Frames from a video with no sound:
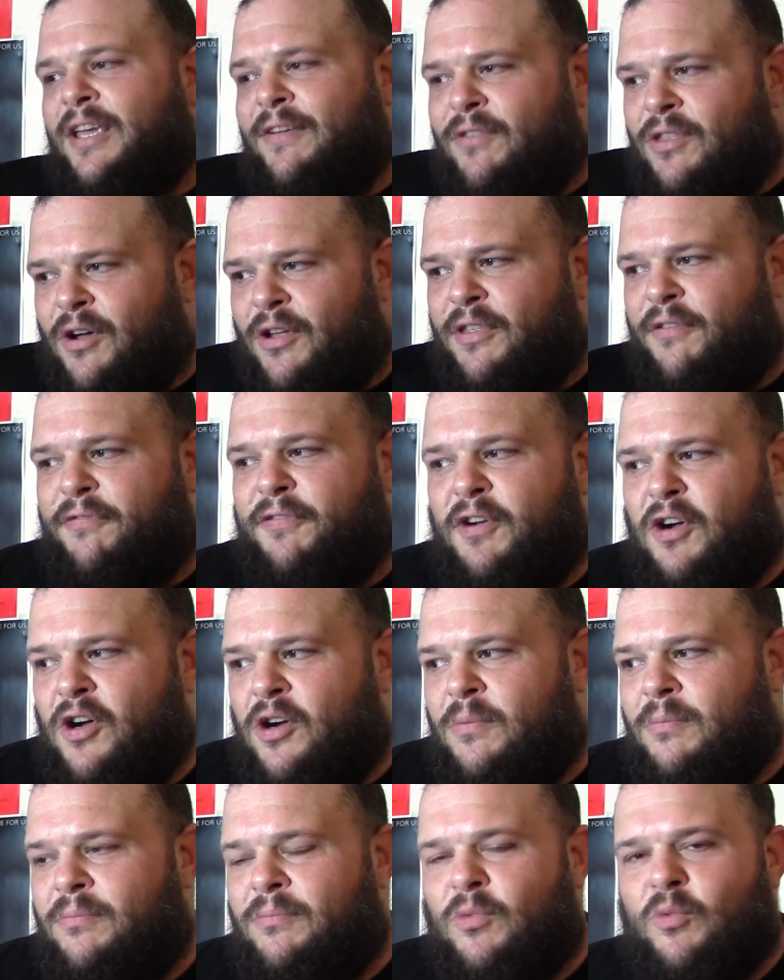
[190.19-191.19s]
Even though the
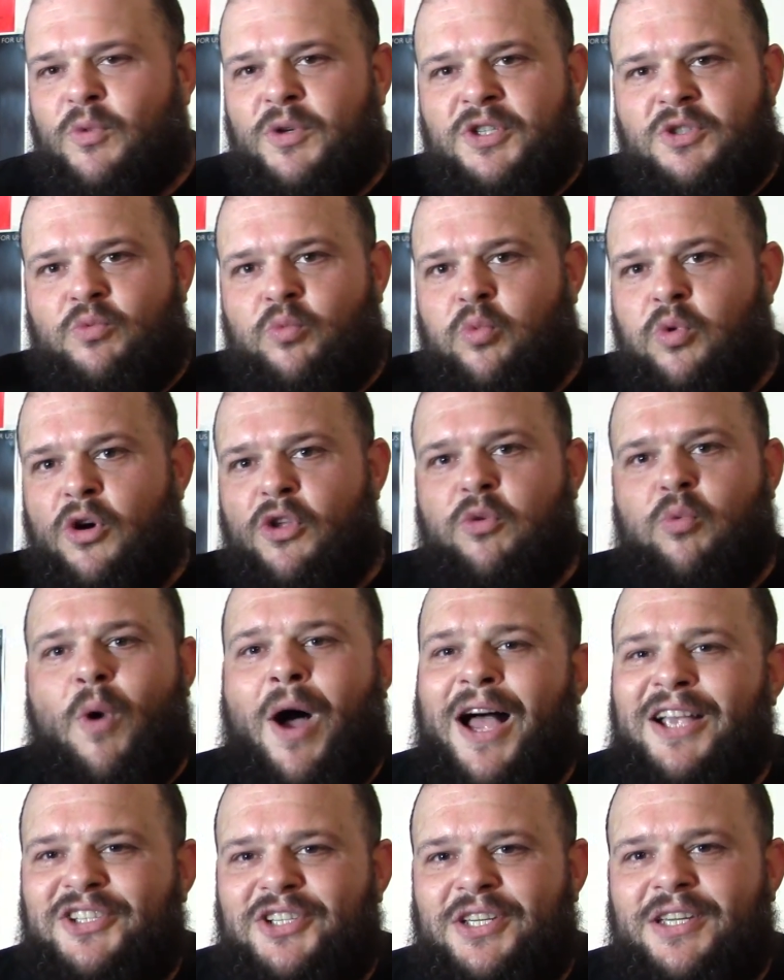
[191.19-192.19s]
film was worth
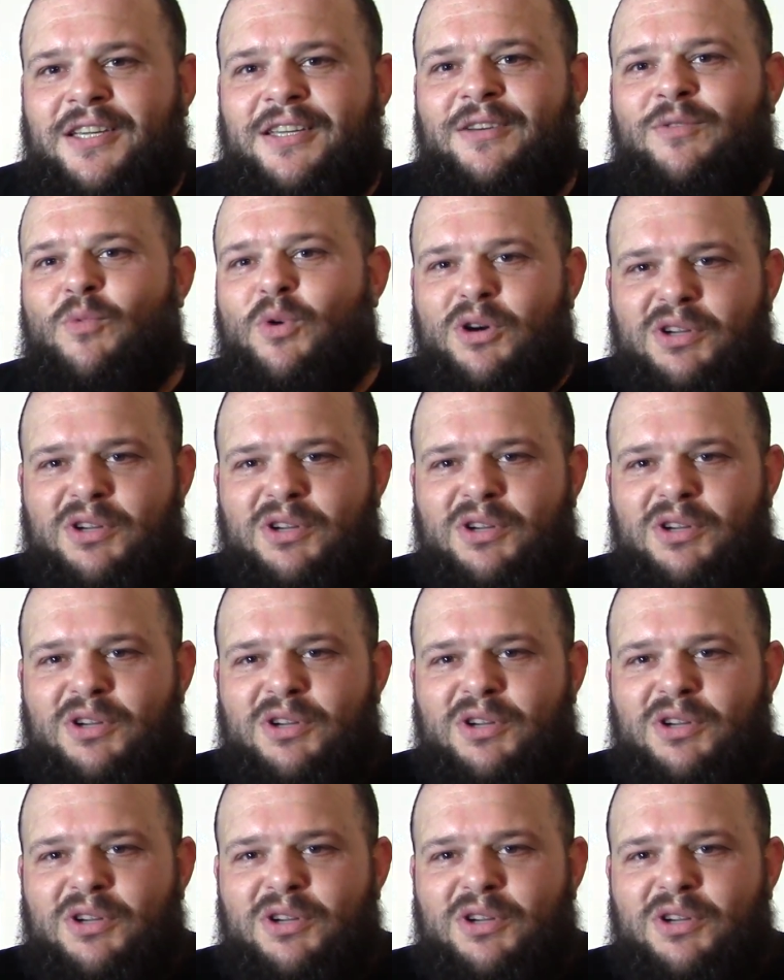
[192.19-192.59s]
watching,